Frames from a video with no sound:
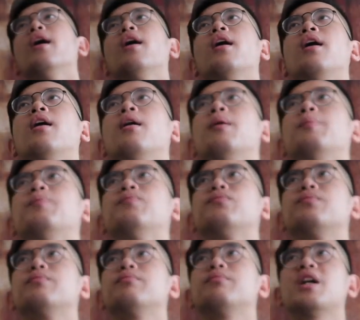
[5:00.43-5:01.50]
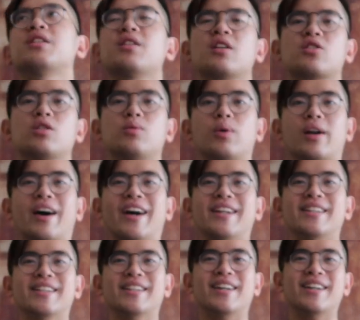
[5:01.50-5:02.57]
That's actually what I
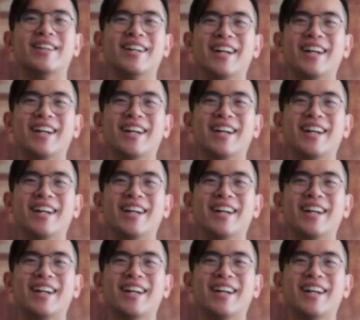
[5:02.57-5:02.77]
did.